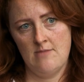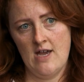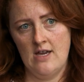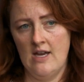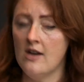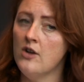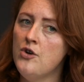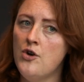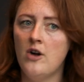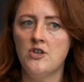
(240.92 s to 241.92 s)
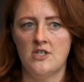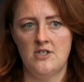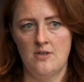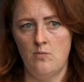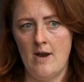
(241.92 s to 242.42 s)
making, not
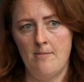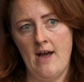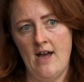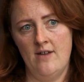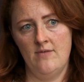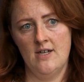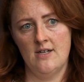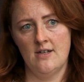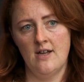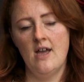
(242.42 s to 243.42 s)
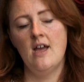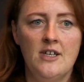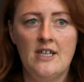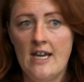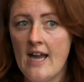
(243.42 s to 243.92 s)
just in one part of
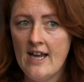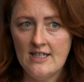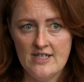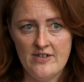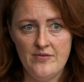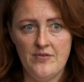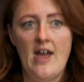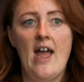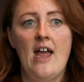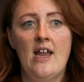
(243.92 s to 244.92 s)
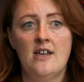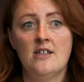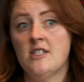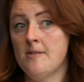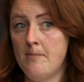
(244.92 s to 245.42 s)
it. Get active and
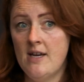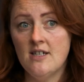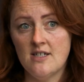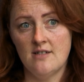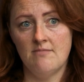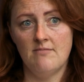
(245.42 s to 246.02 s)
submit.